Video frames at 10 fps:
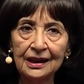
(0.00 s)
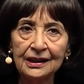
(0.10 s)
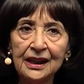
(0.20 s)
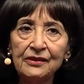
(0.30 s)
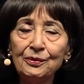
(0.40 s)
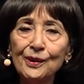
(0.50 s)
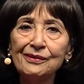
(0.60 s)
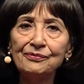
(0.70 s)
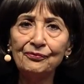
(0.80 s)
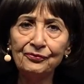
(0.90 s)
they will
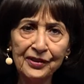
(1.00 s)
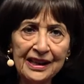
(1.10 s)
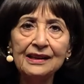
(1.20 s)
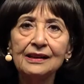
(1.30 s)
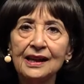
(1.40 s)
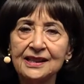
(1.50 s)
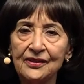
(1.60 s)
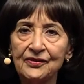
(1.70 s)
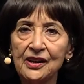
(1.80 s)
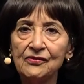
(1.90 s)
feel as
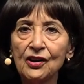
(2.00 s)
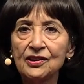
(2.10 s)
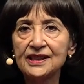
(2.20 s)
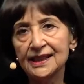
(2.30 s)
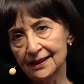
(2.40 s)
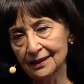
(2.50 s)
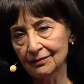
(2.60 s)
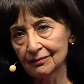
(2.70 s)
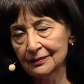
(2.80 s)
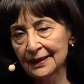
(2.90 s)
if they've not eaten.